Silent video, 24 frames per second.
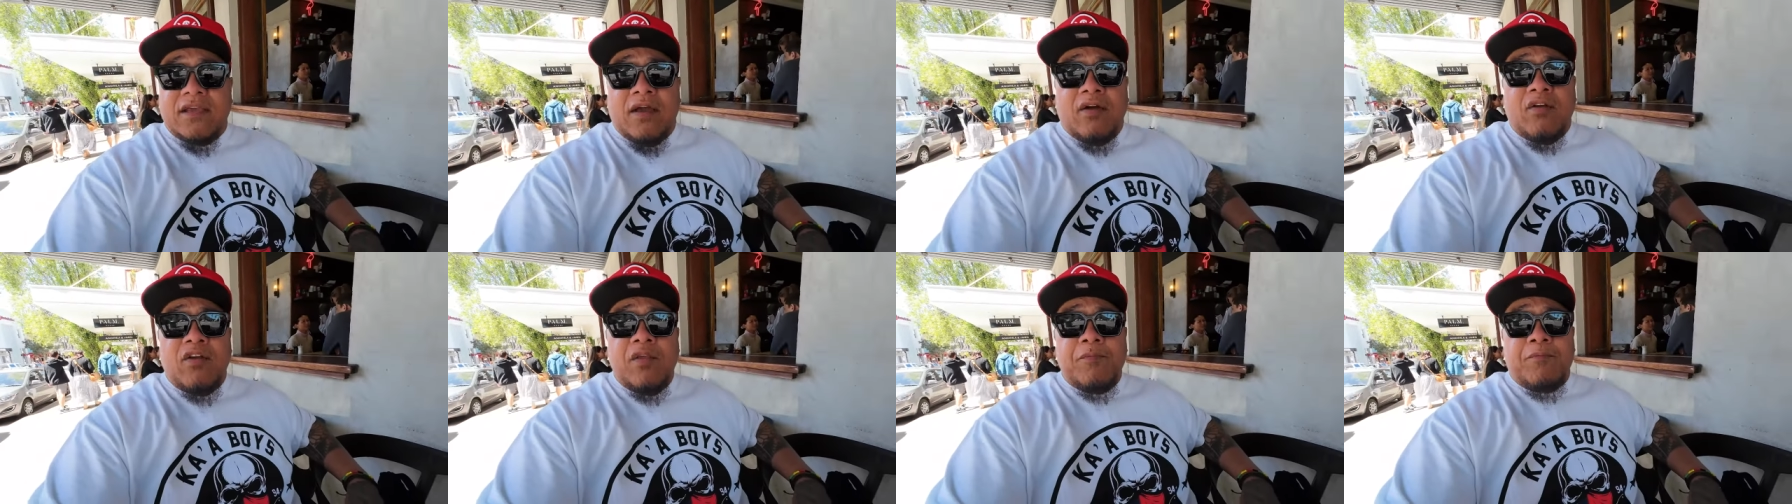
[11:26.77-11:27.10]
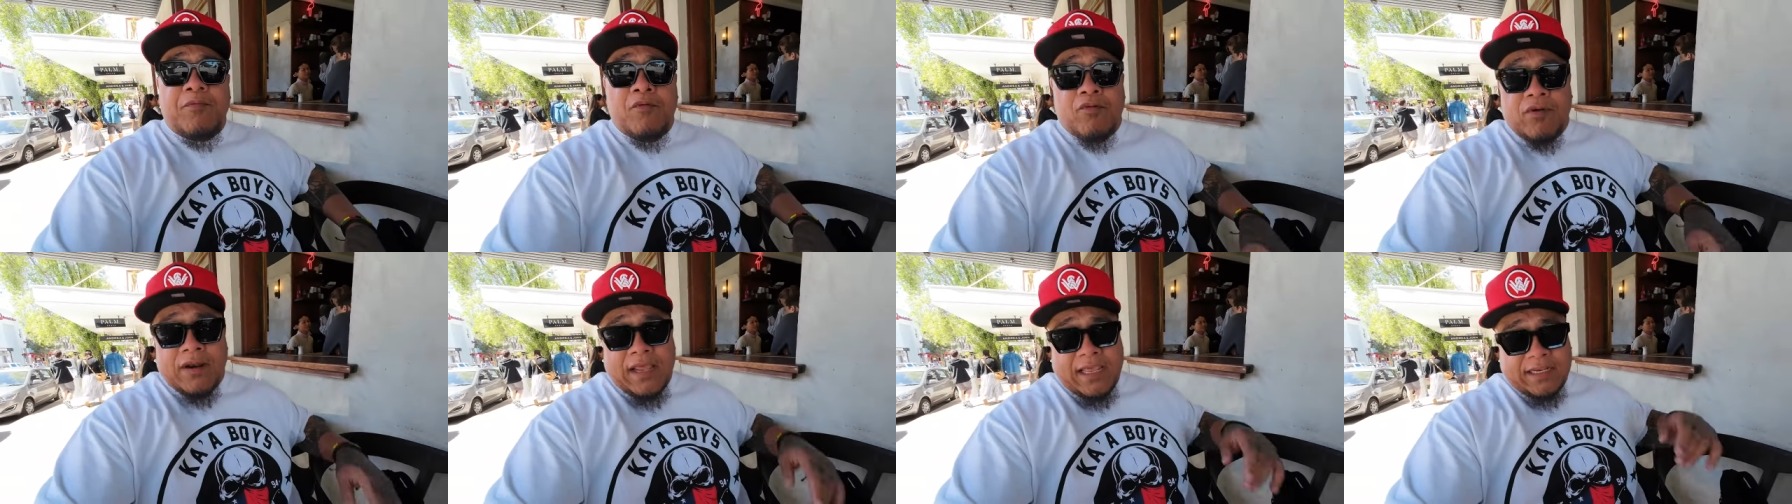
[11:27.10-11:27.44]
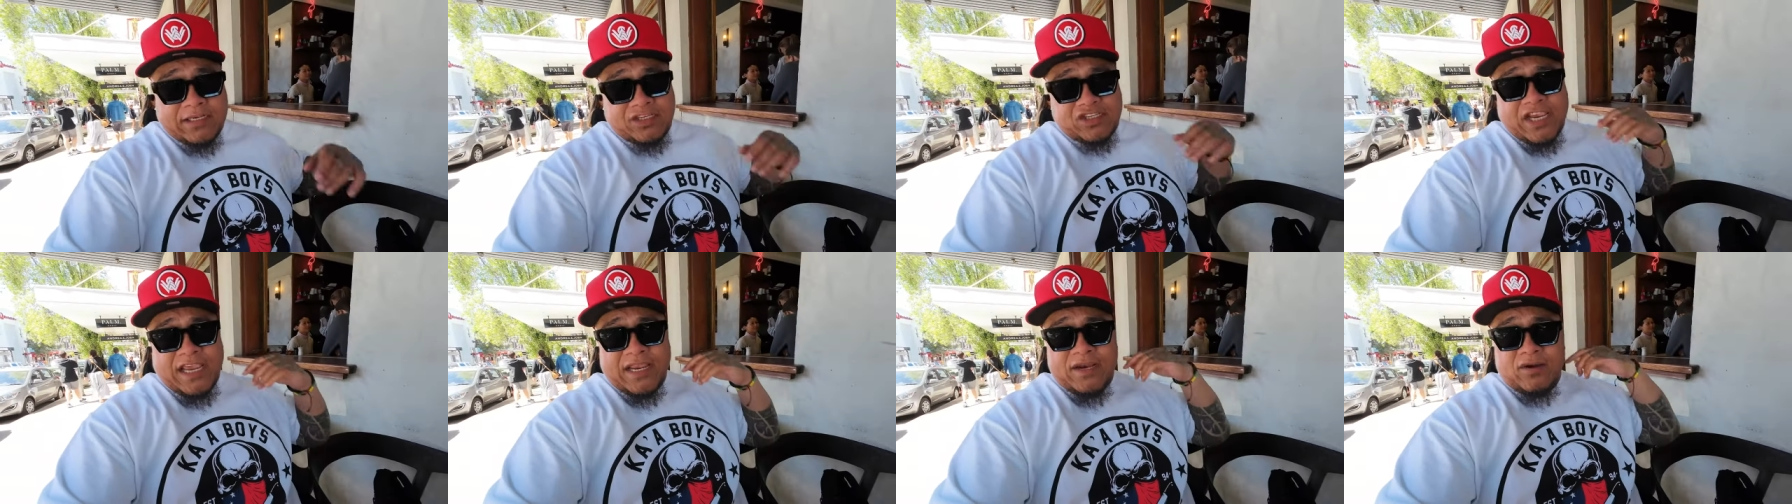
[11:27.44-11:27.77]
only bought
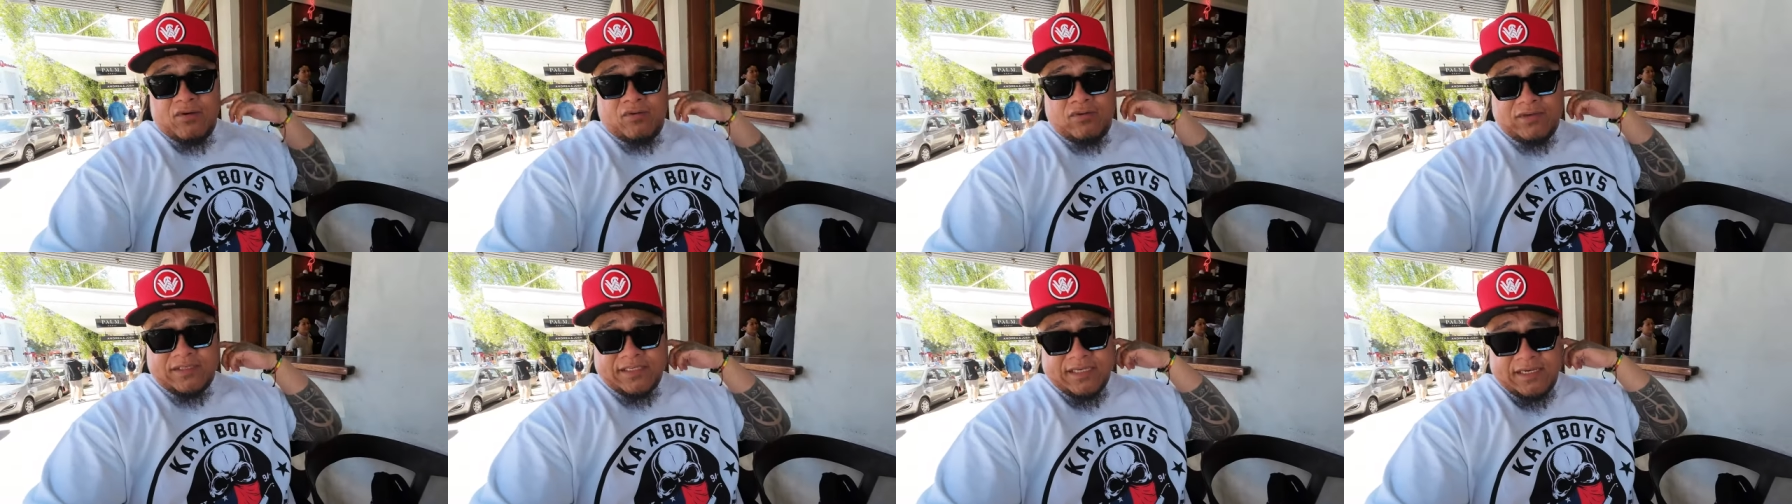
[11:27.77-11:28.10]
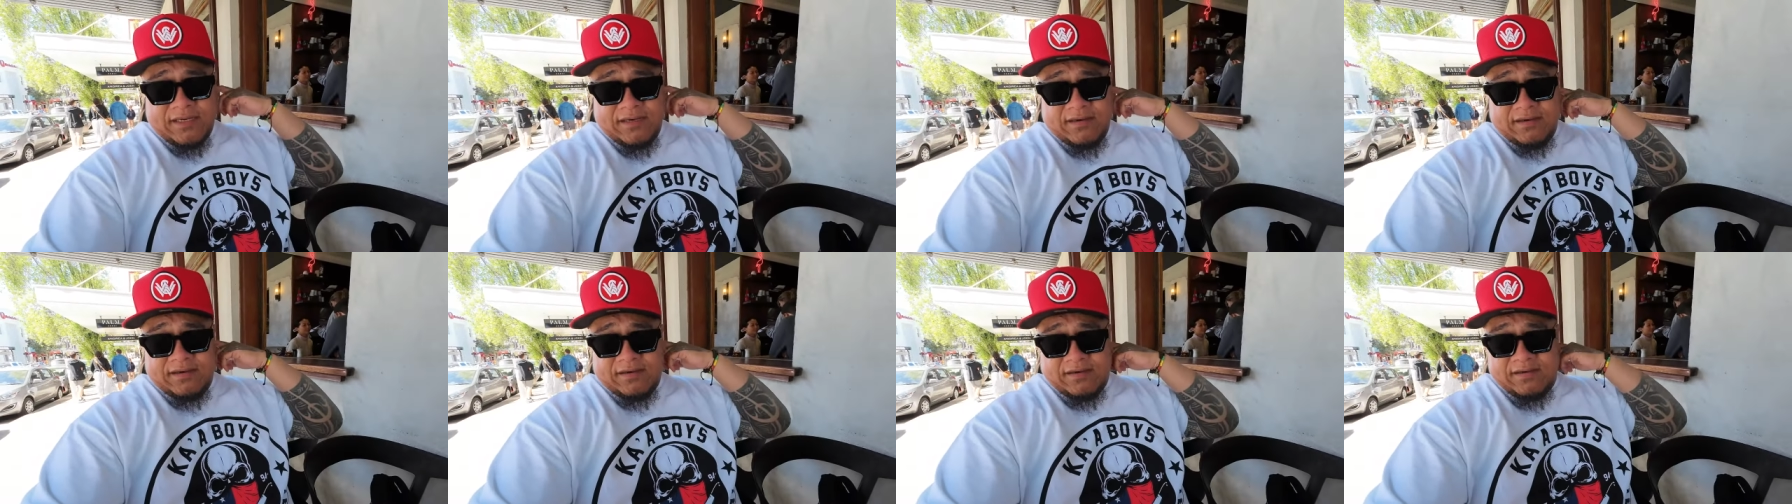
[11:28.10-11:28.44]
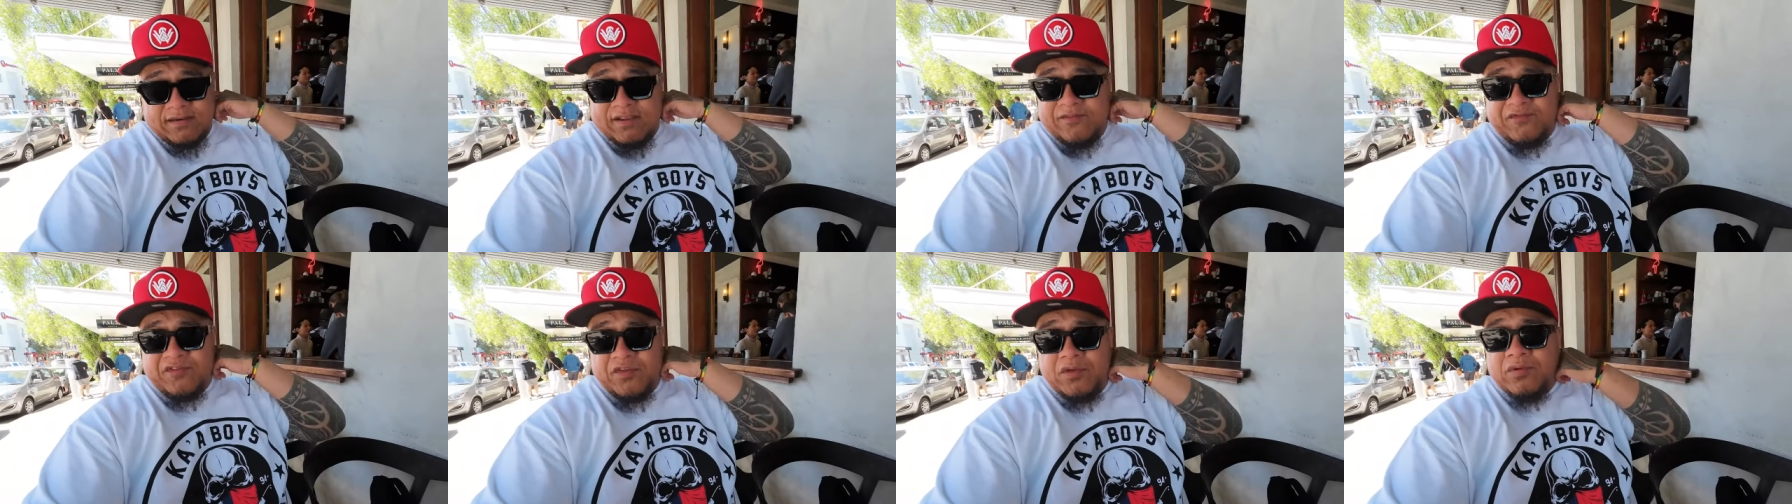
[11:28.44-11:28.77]
like jandals and
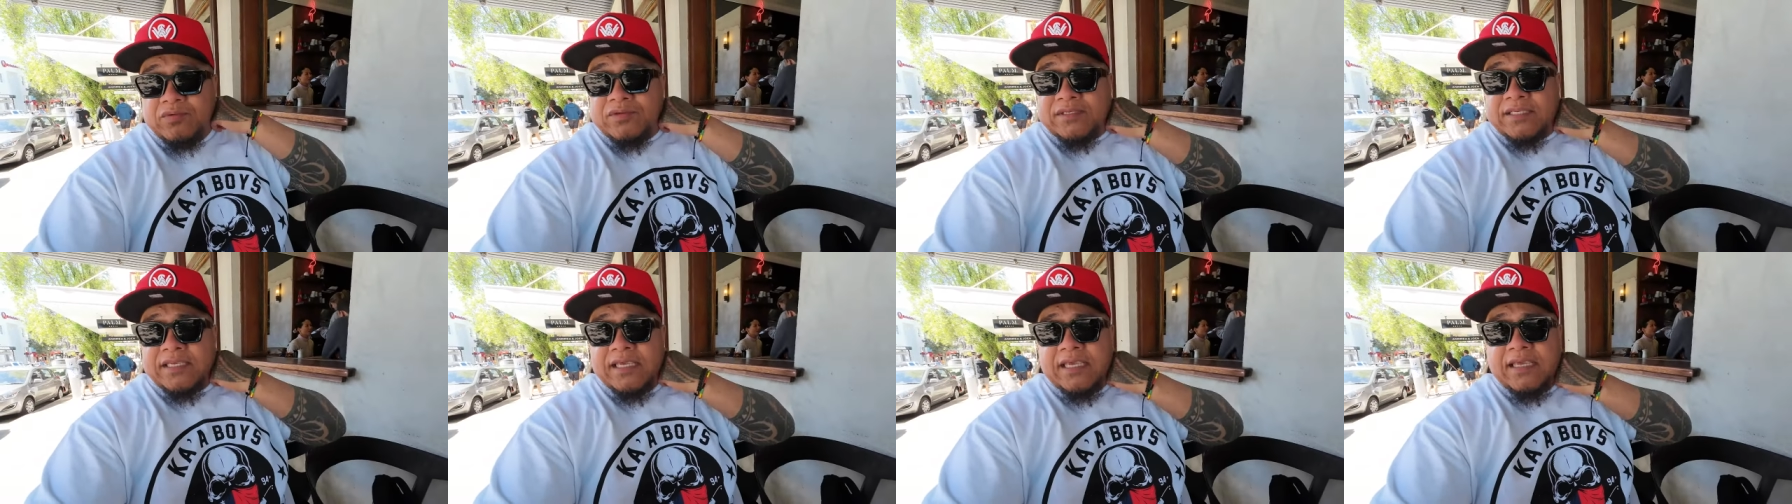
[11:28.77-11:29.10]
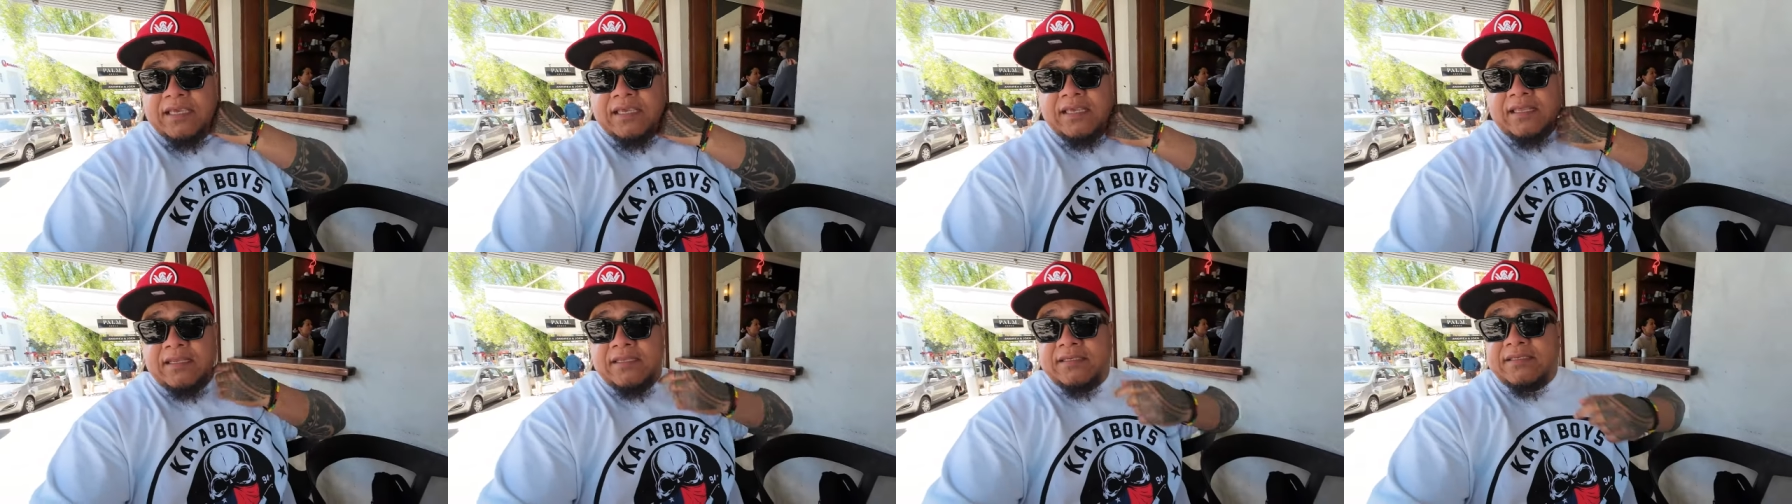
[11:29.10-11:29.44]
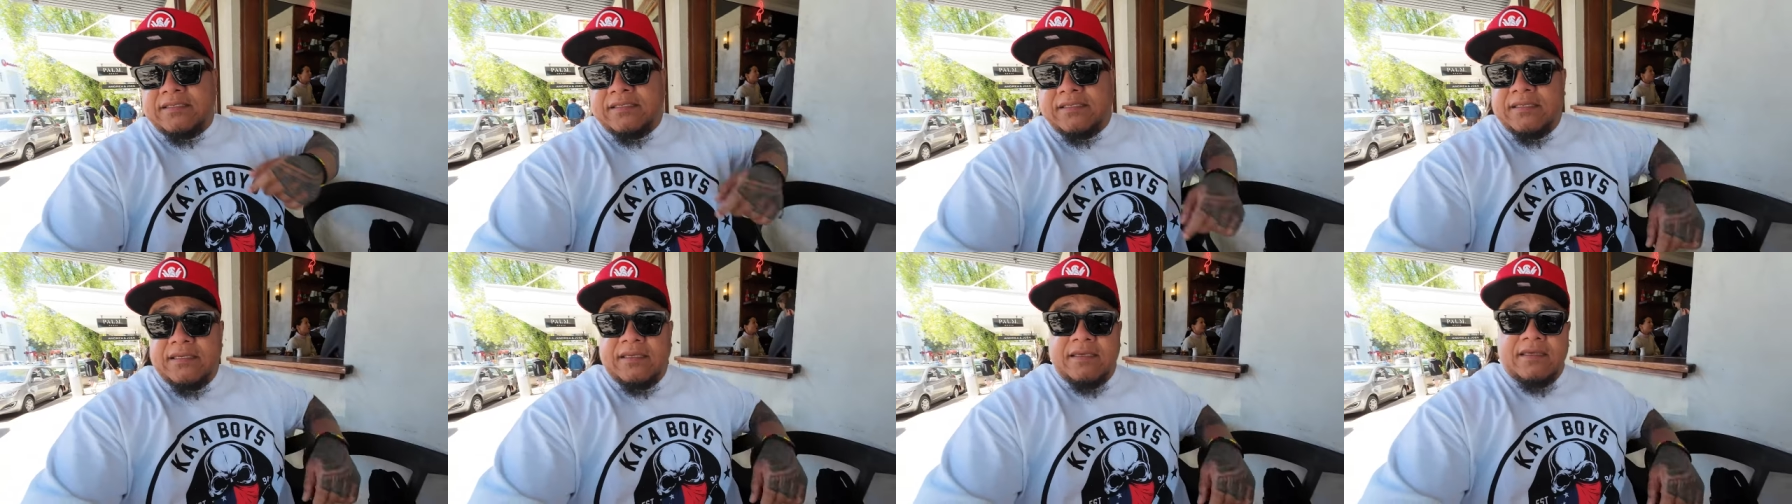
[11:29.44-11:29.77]
a few
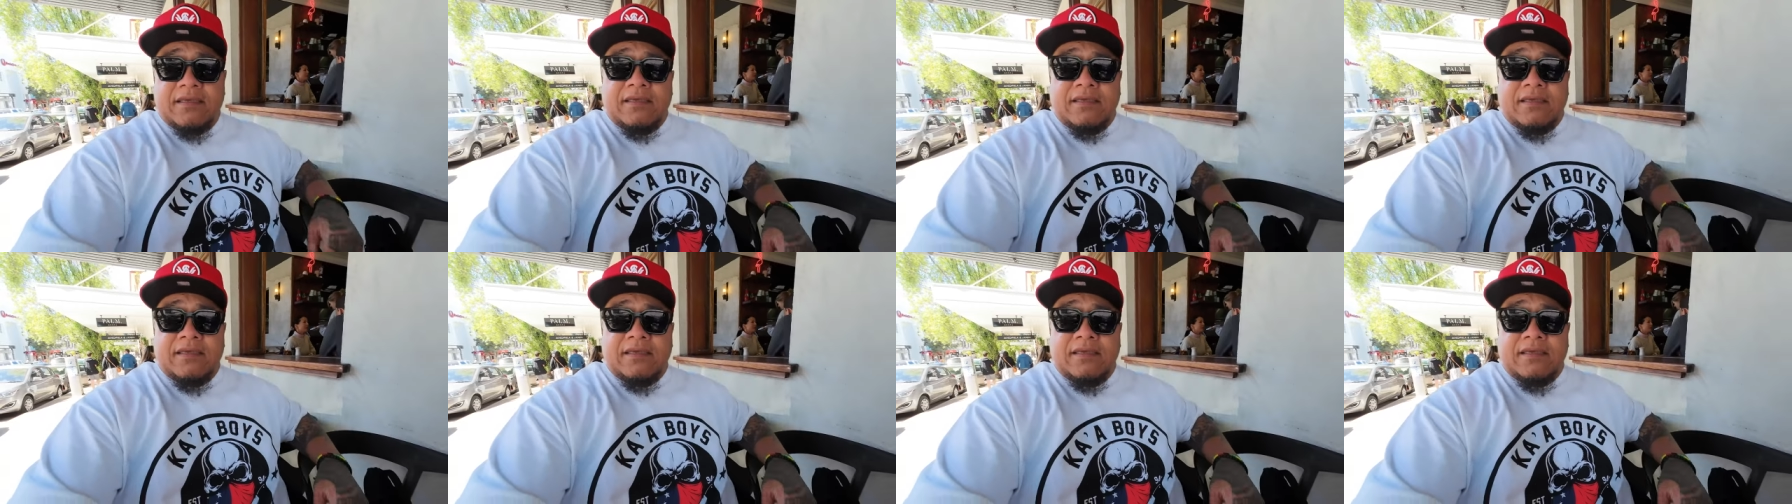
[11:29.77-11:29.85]
teas.